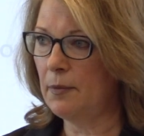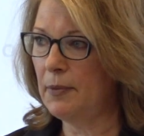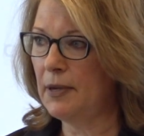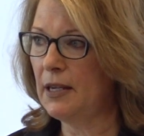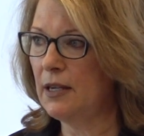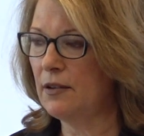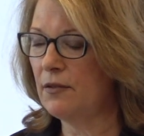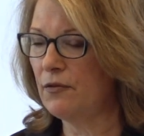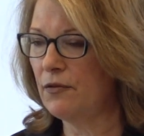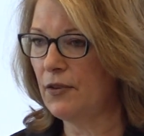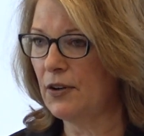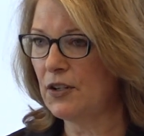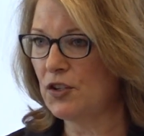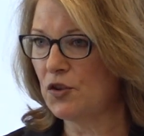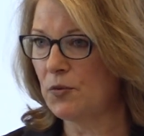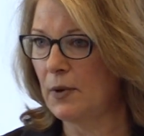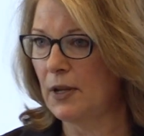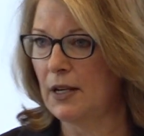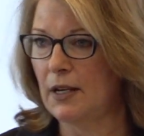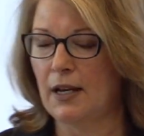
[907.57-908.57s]
IP
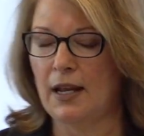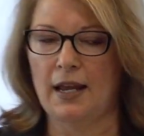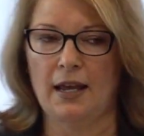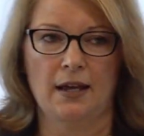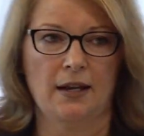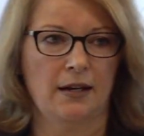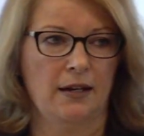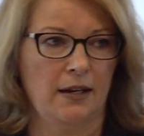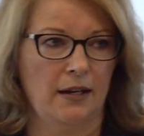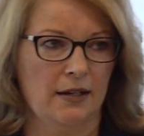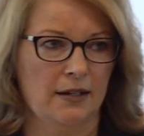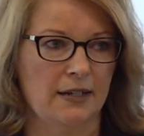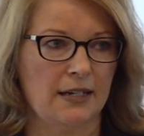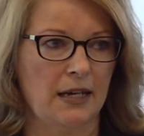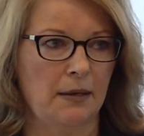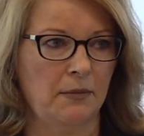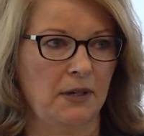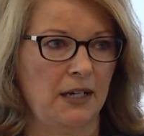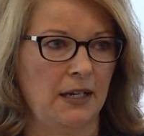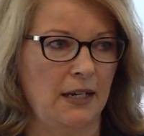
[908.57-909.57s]
infringement and
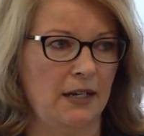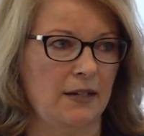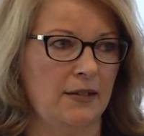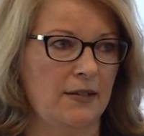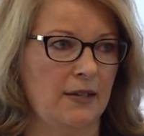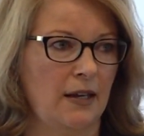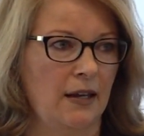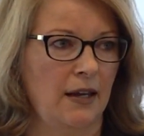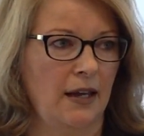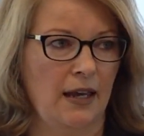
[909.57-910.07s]
indemnities.